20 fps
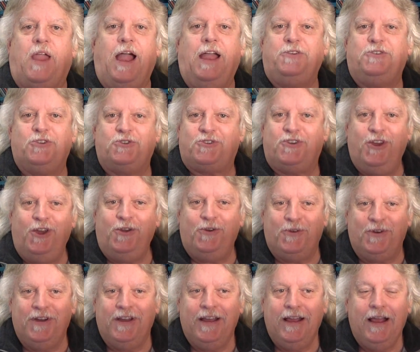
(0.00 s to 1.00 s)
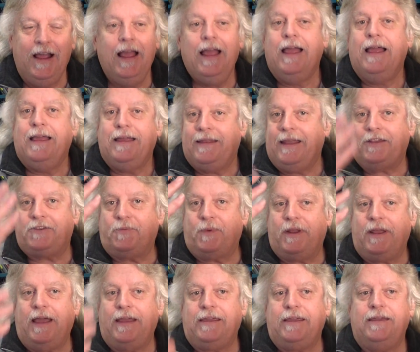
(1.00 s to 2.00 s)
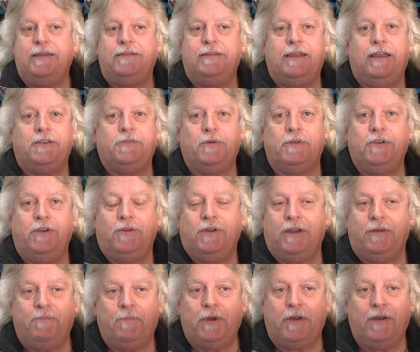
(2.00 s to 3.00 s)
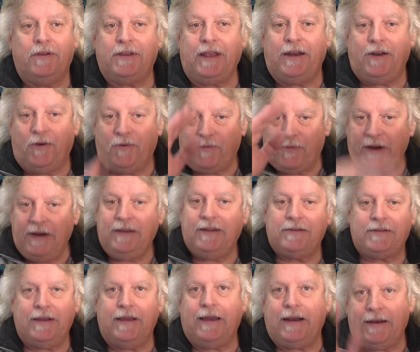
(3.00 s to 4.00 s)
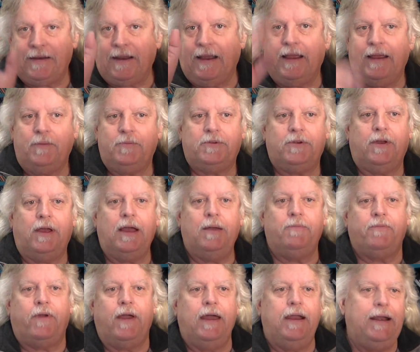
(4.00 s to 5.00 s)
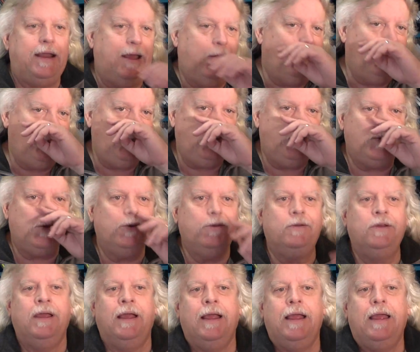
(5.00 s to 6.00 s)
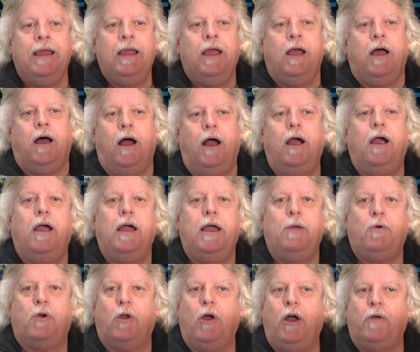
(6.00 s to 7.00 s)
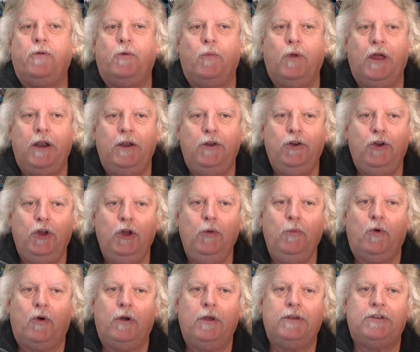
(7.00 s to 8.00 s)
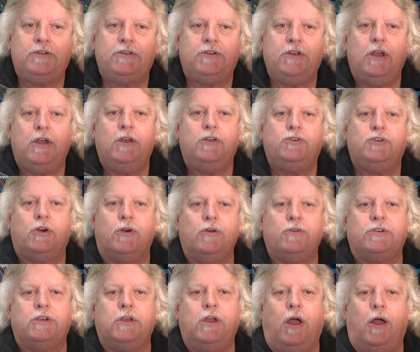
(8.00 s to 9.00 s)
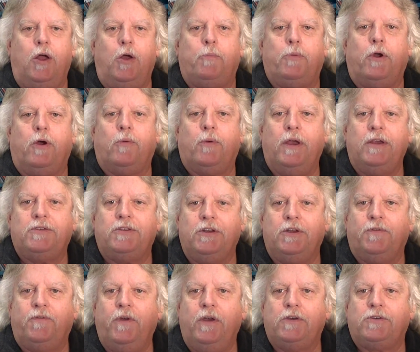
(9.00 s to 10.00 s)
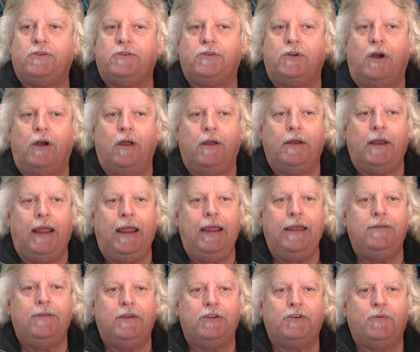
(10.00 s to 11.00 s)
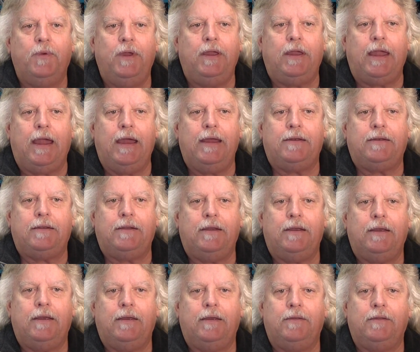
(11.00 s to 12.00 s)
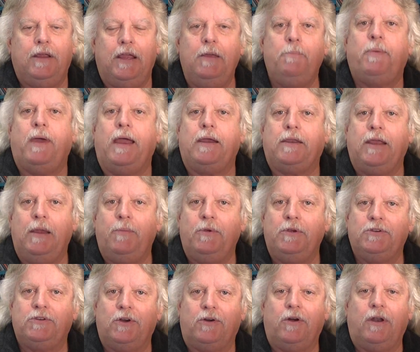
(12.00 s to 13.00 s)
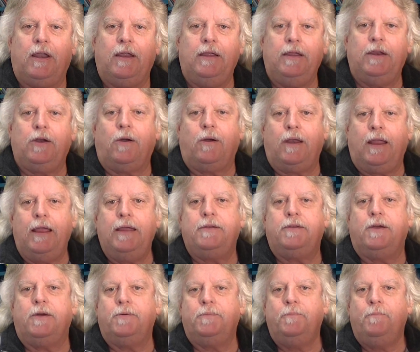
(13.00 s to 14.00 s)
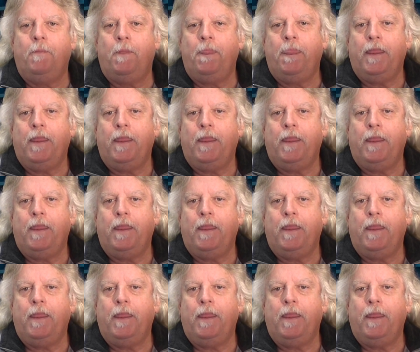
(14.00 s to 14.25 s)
I just do. That's what I get, and that's what you get because I don't read this ahead of time. So I'm finding out when you do. All right, we're off and running. Numerous uh, Jersey All Pro Wrestling officials are on hand this week at uh, the Impact tapings in Orlando.